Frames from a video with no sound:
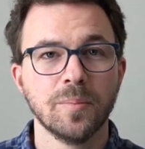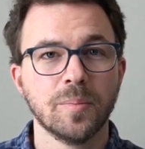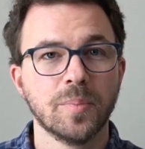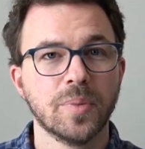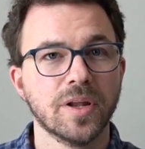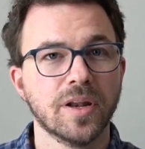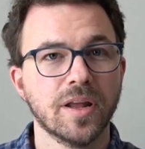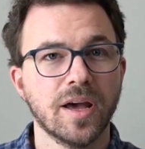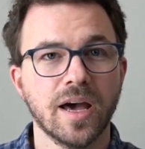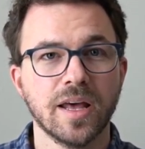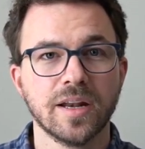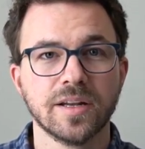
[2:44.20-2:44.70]

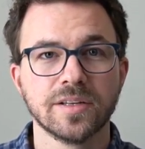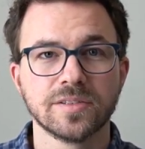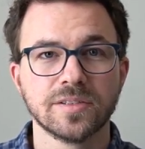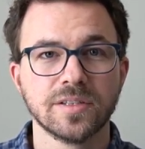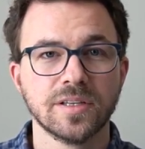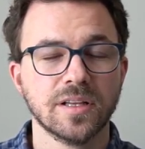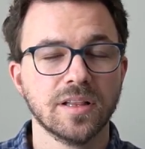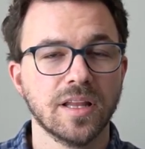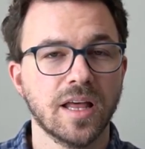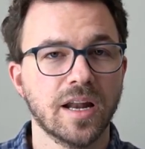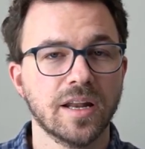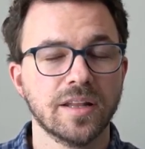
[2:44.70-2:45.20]
But
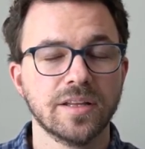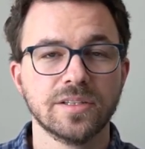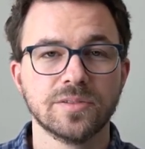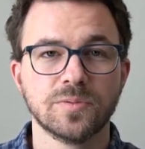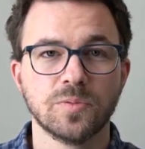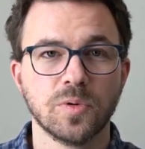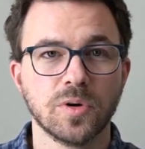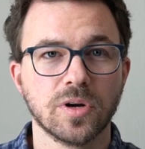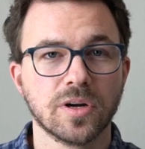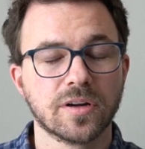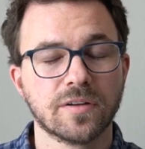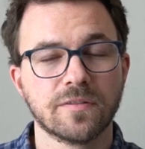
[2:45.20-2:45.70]
honestly, a lot of these
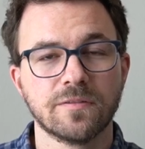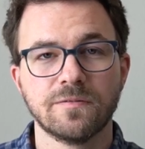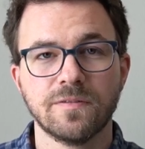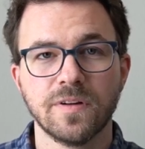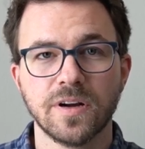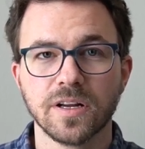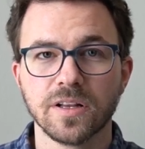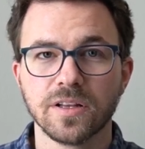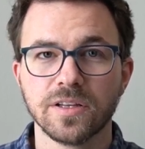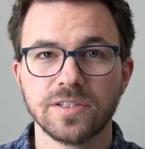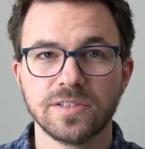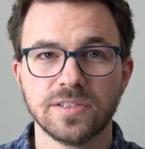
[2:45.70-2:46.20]
work
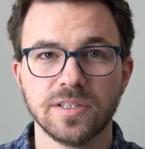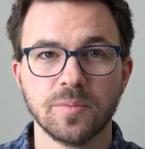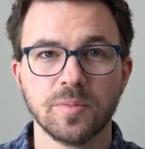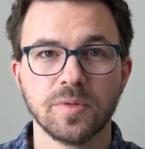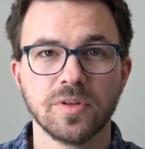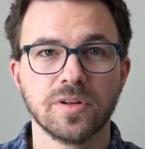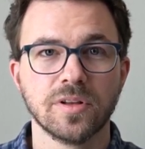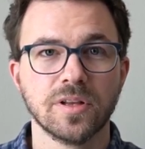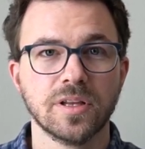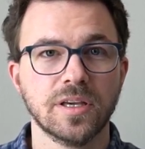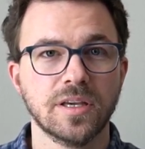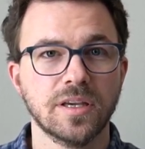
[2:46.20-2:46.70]
fairly
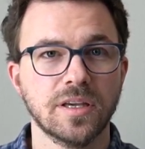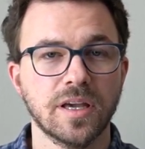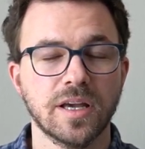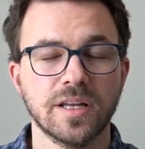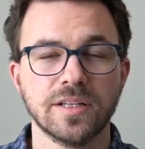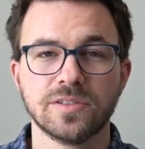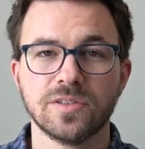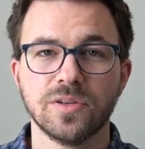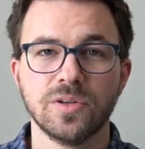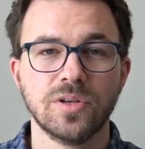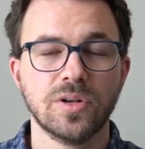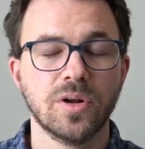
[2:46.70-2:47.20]
similarly,
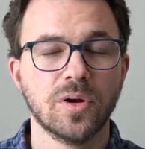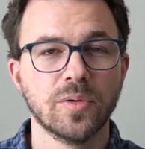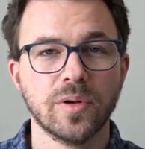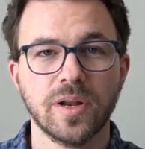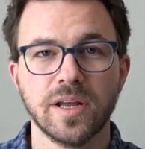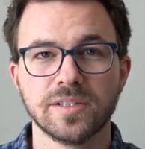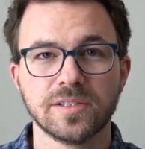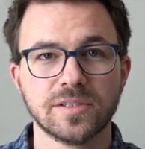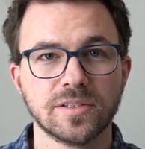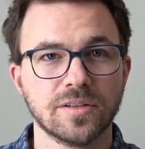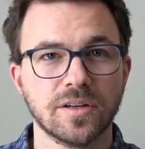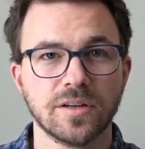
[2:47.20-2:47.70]
and so you don't
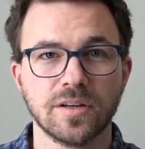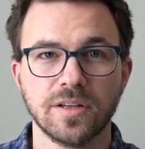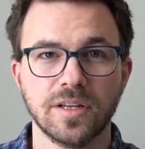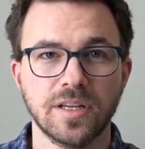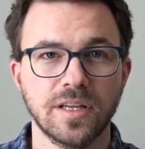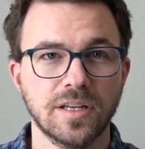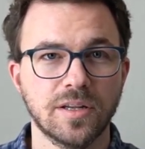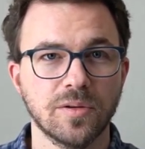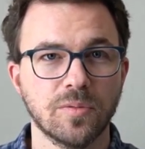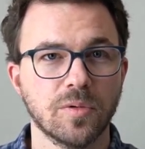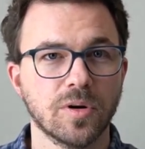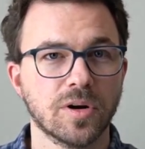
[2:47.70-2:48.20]
necessarily
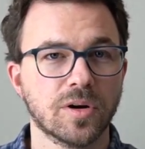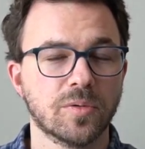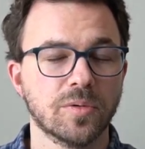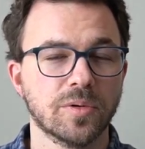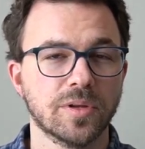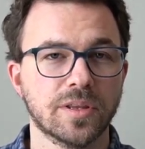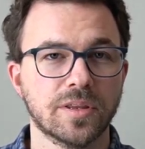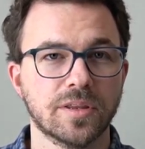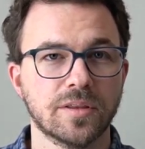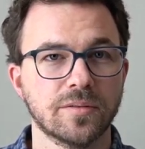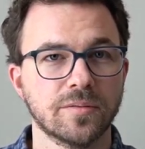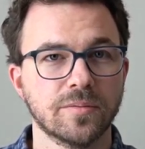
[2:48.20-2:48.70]
need to work
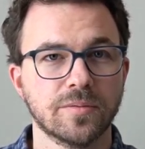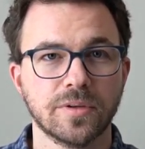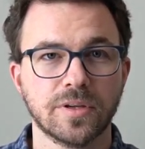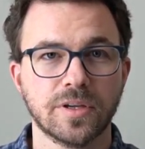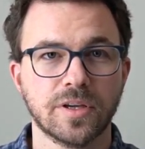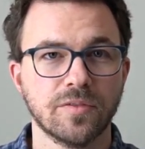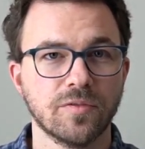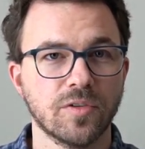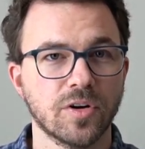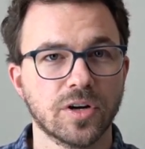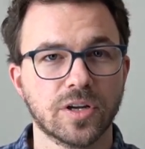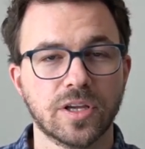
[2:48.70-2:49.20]
with
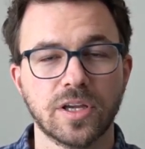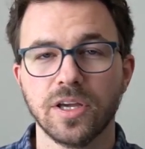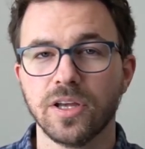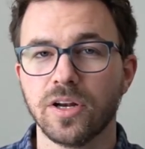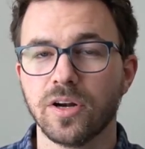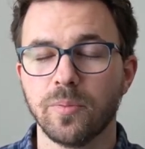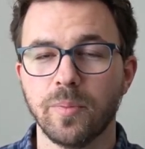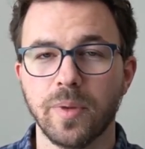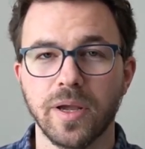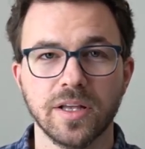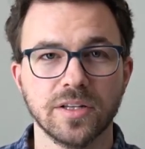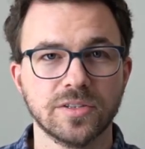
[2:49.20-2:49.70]
ConvertKit
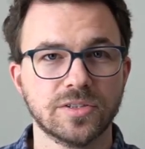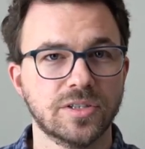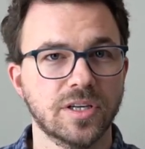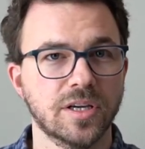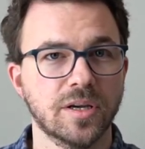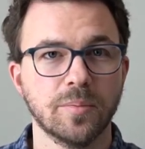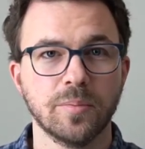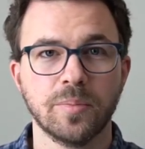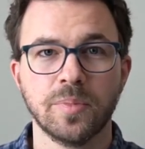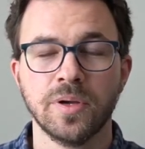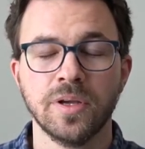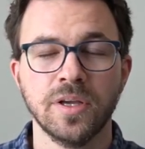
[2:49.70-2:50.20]
or
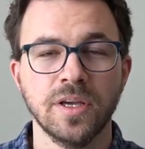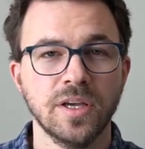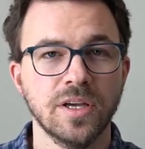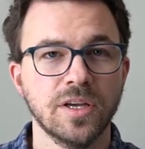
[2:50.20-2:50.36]
MailChimp.